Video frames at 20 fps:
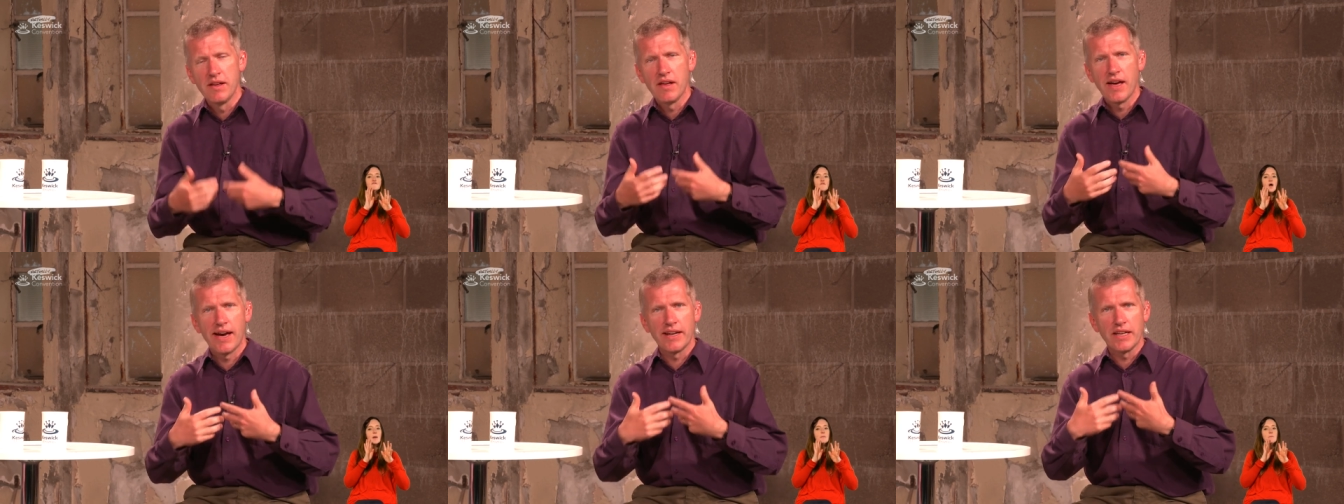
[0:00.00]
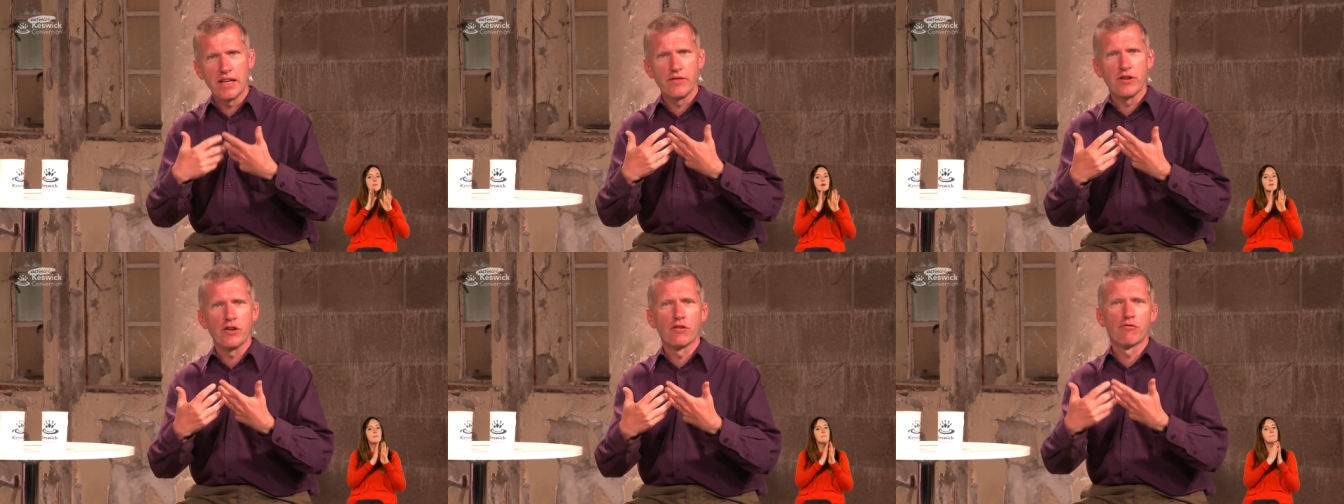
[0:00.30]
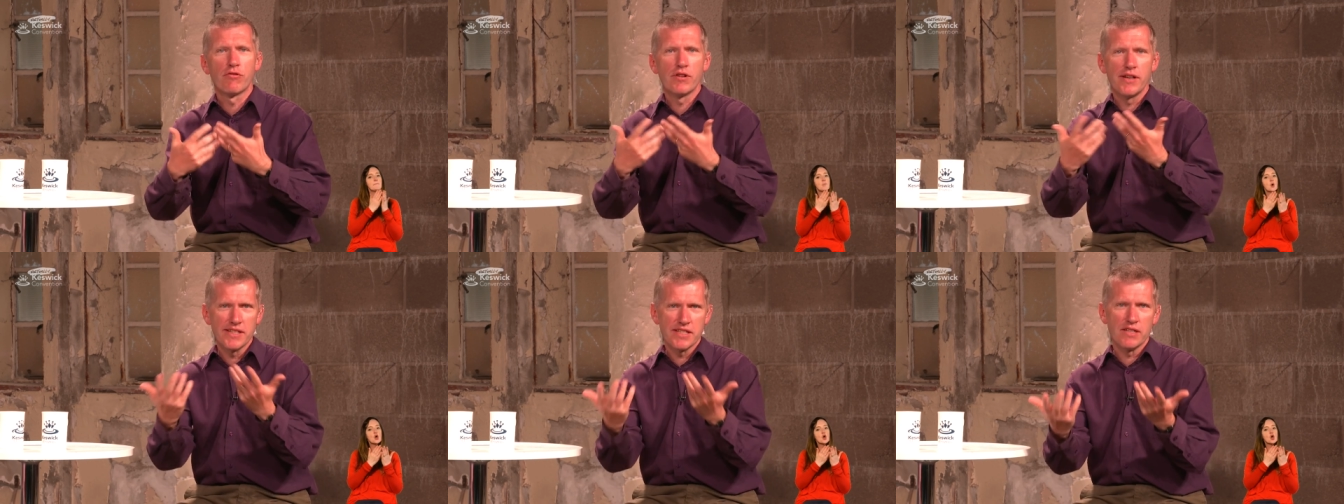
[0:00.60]
and giving a
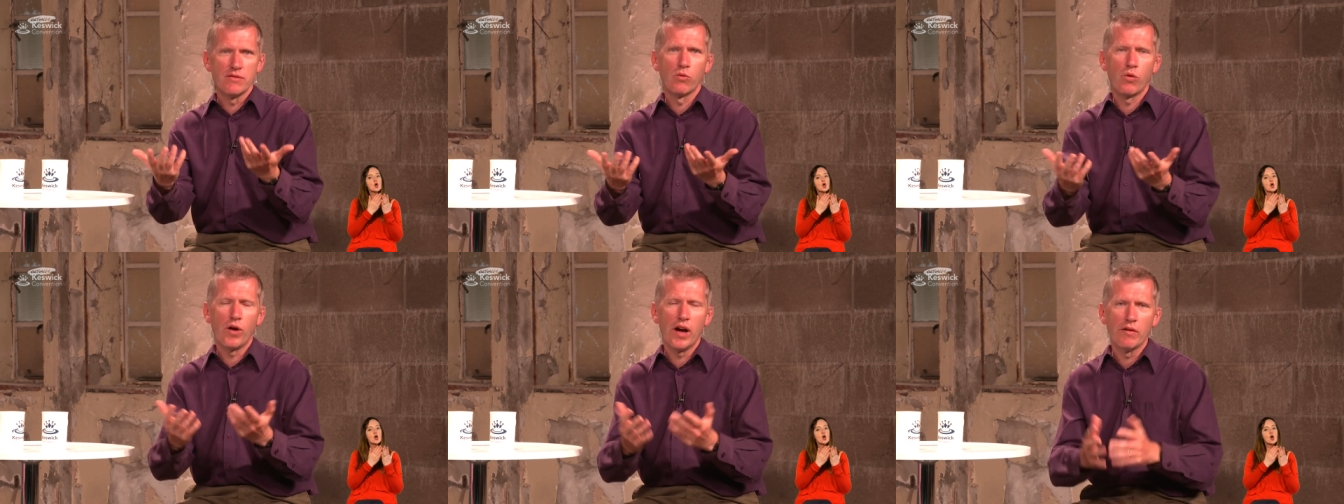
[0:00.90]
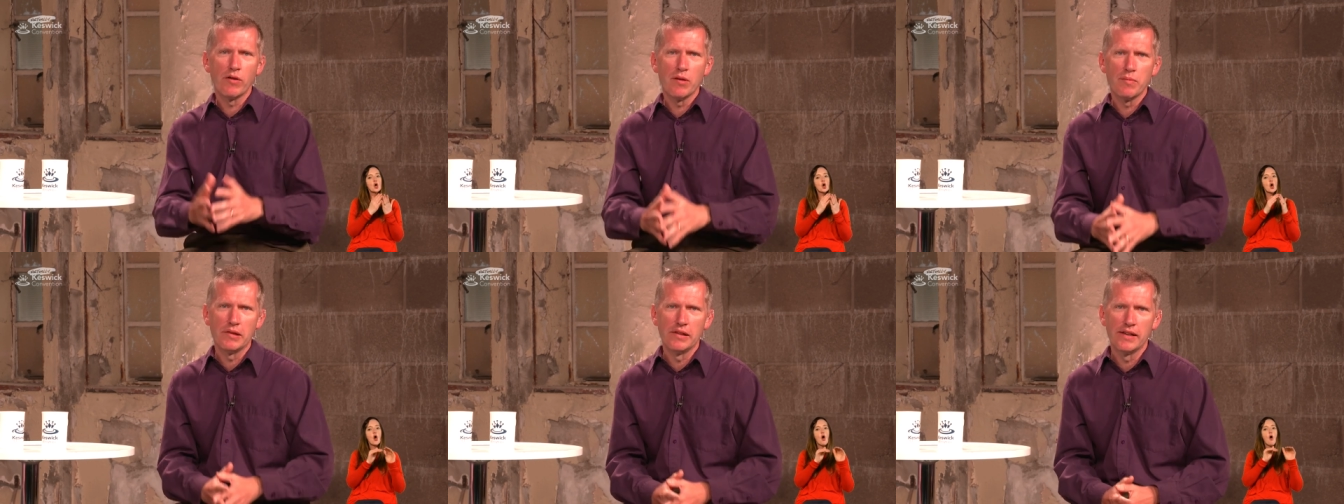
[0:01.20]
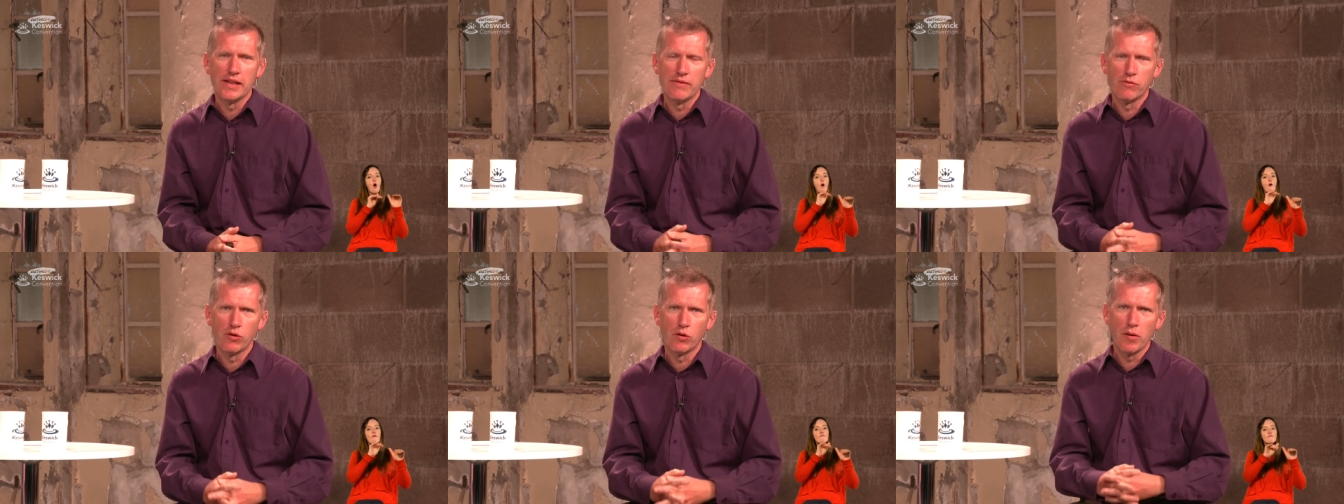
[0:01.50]
reason why we
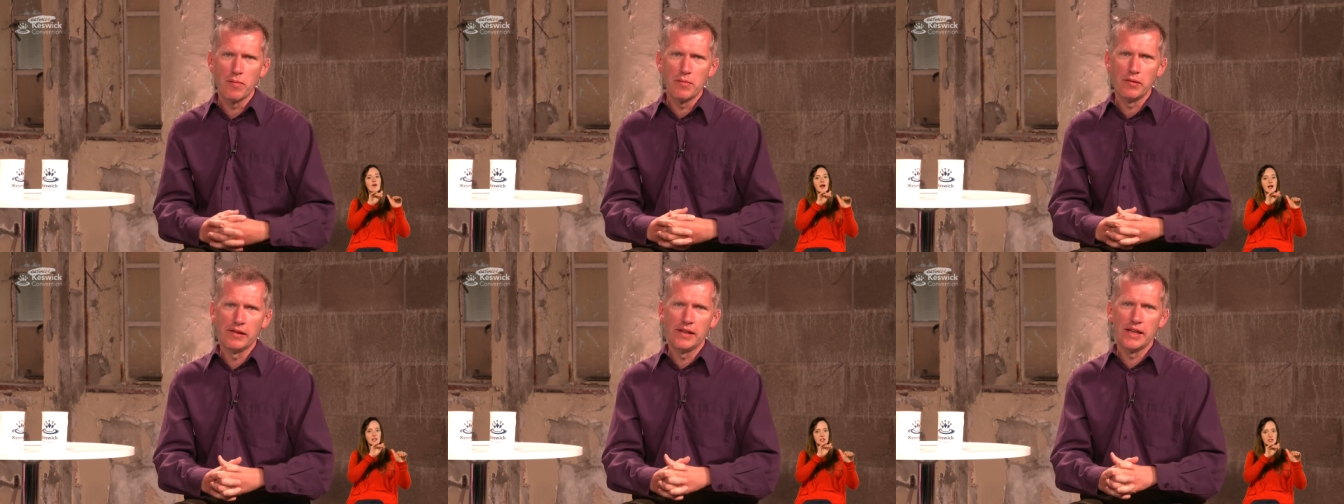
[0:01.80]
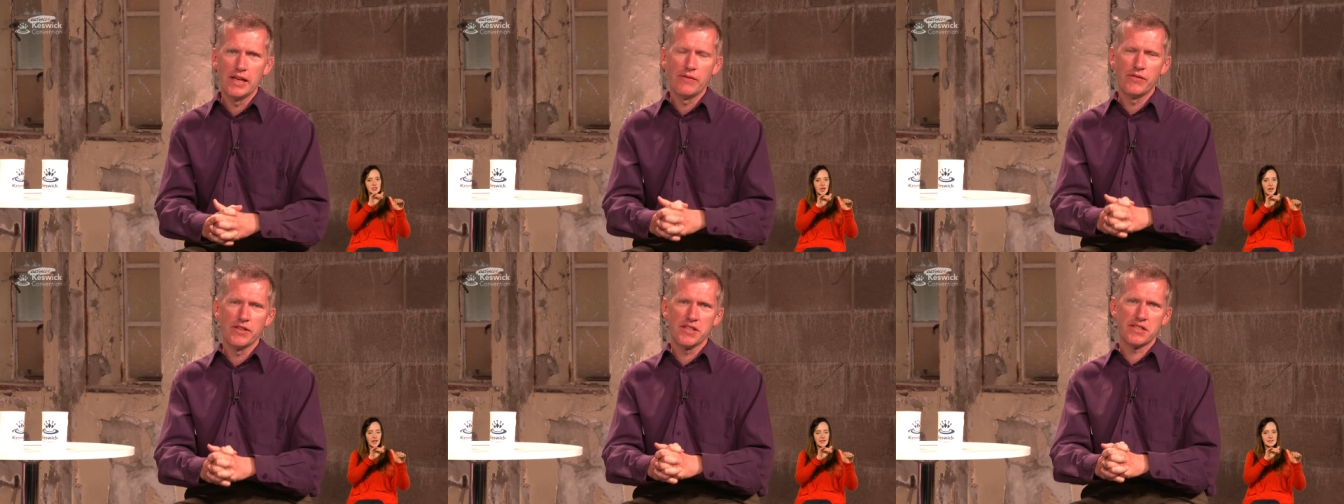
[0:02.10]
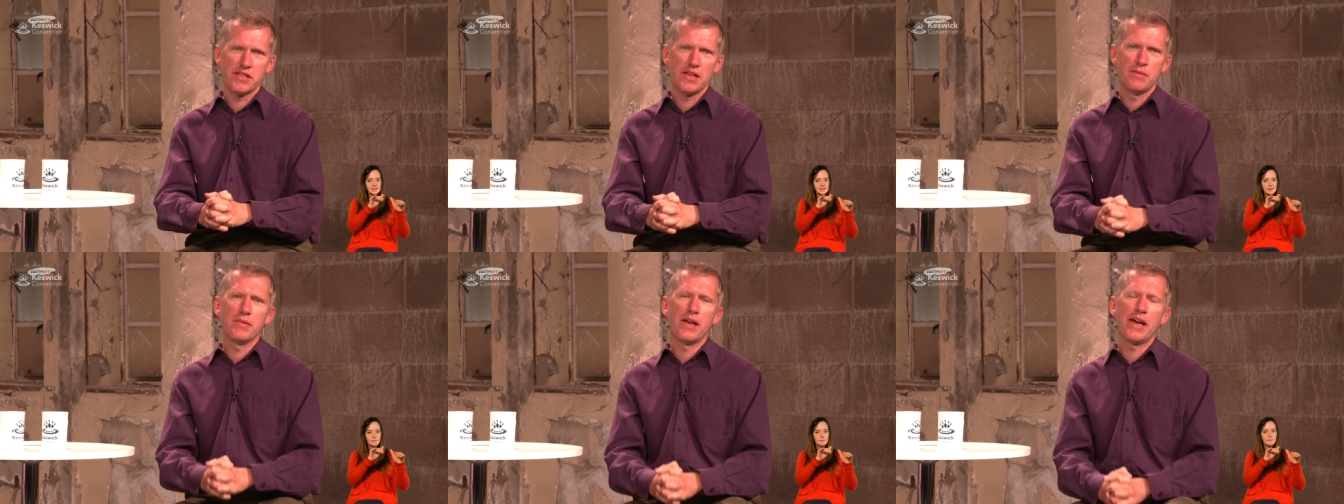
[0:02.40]
believe what we believe is
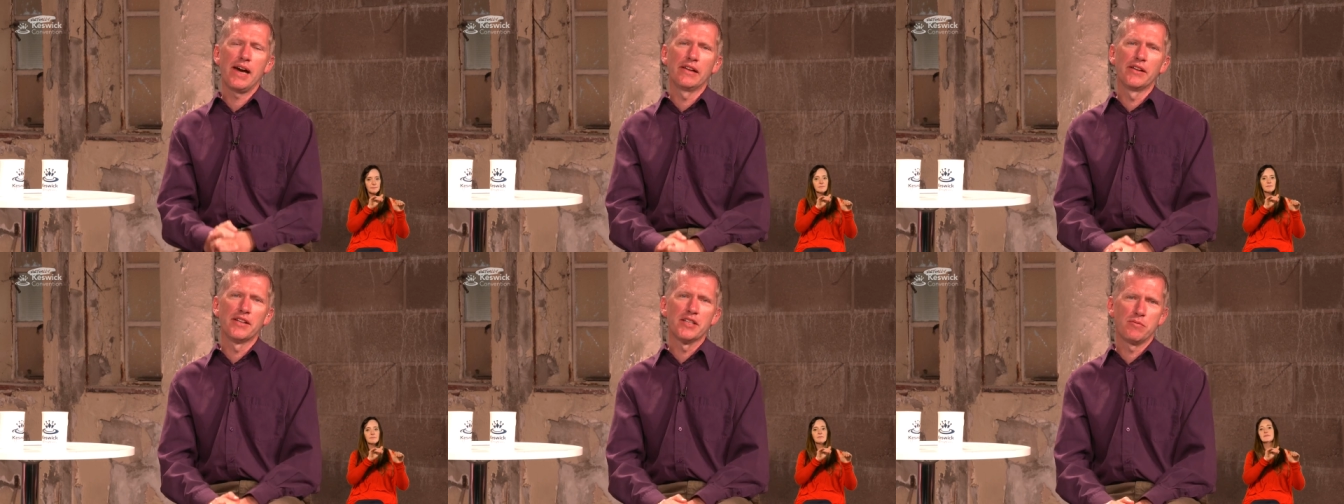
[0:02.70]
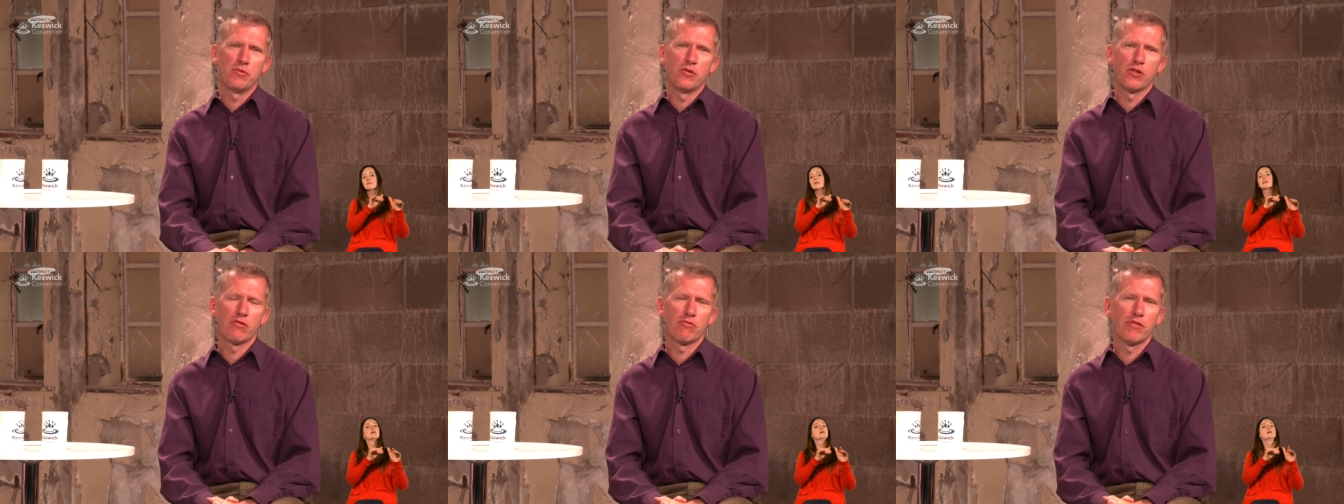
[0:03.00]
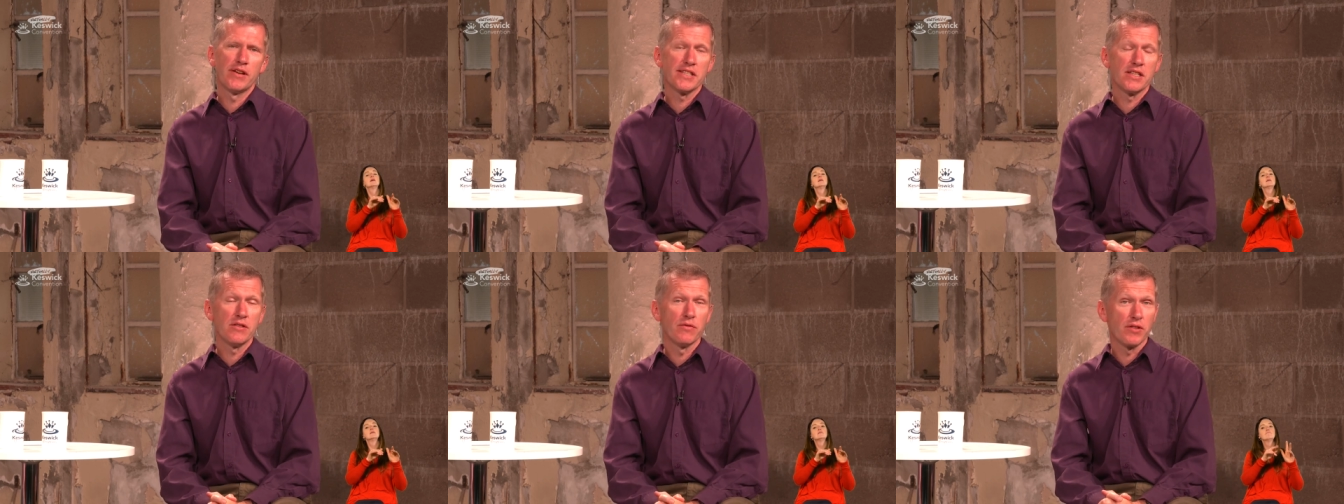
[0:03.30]
Tim Keller's book,
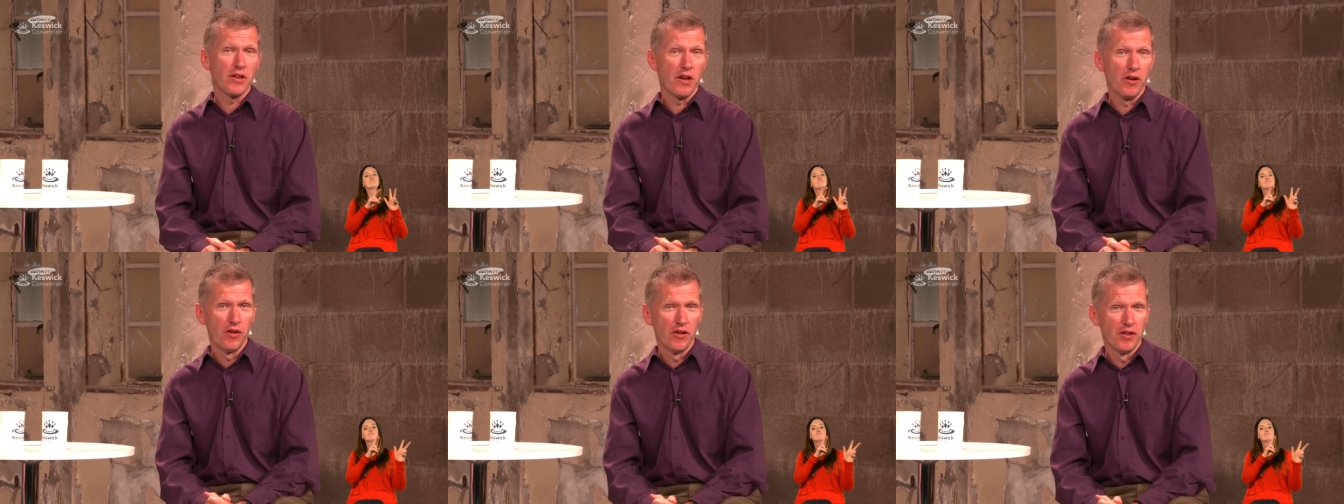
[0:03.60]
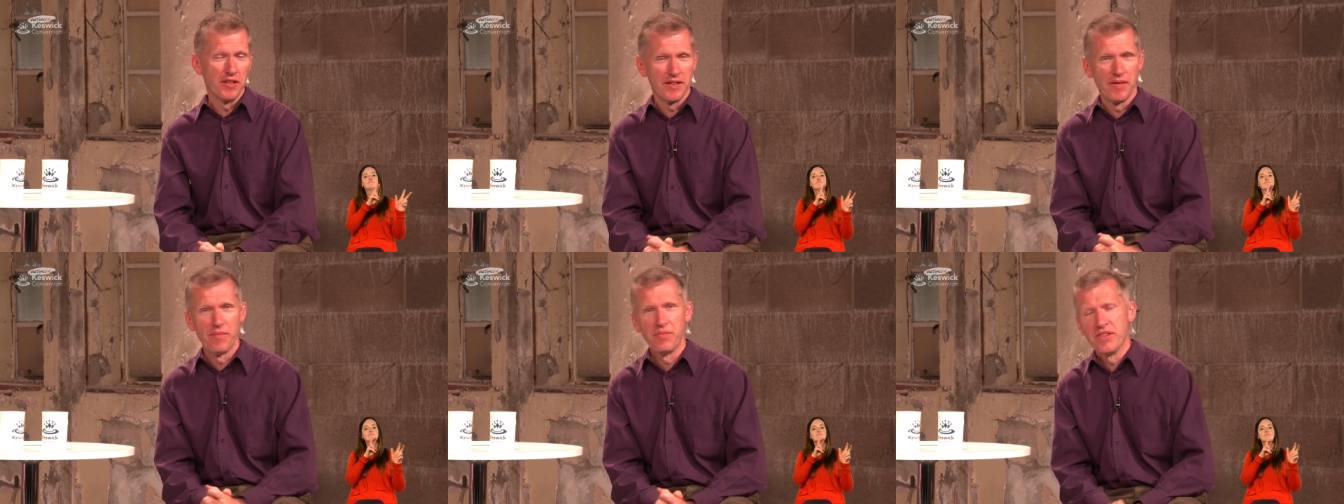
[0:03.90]
Reason for God,